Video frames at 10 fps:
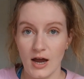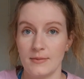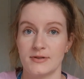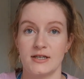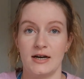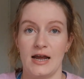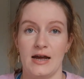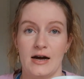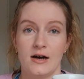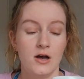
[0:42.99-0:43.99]
I'm sitting
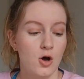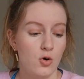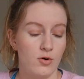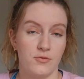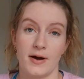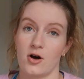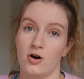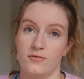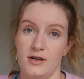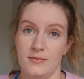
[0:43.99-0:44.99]
here with my
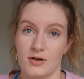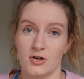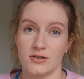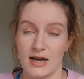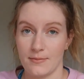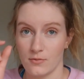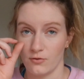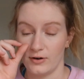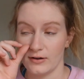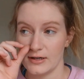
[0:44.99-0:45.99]
coffee because
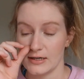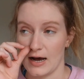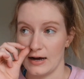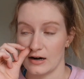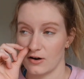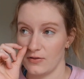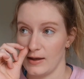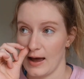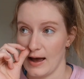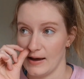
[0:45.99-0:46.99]
I'm really tired. I
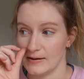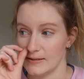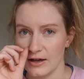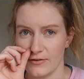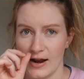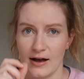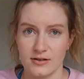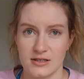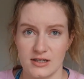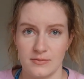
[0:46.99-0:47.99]
only had 7
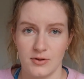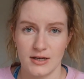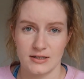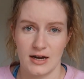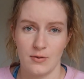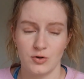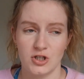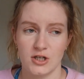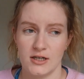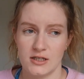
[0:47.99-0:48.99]
hours of sleep last night,
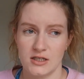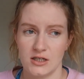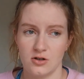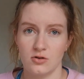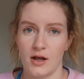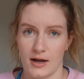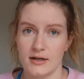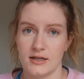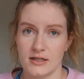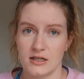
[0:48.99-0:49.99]
which is still like
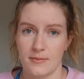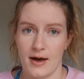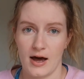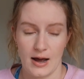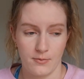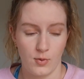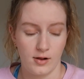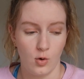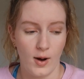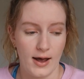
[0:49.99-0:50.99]
a decent amount, I'm
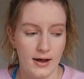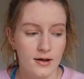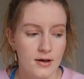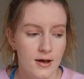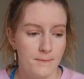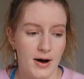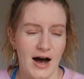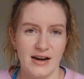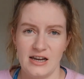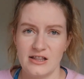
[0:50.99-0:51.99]
well aware, but
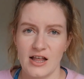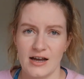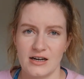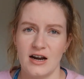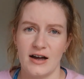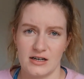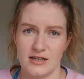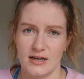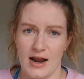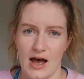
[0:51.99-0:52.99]
I need like 9 to
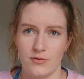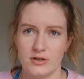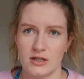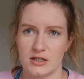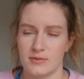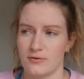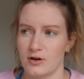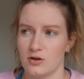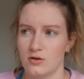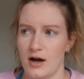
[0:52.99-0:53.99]
10 hours, let's be
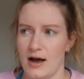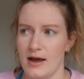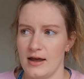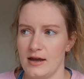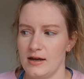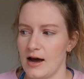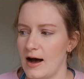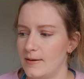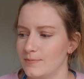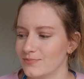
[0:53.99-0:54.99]
real.
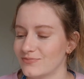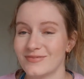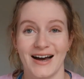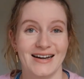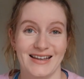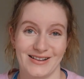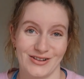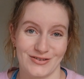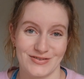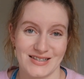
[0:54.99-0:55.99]
I need a
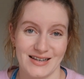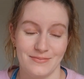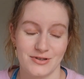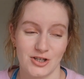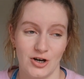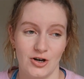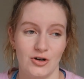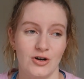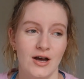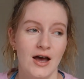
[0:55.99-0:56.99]
lot of sleep.
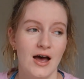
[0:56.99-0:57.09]
So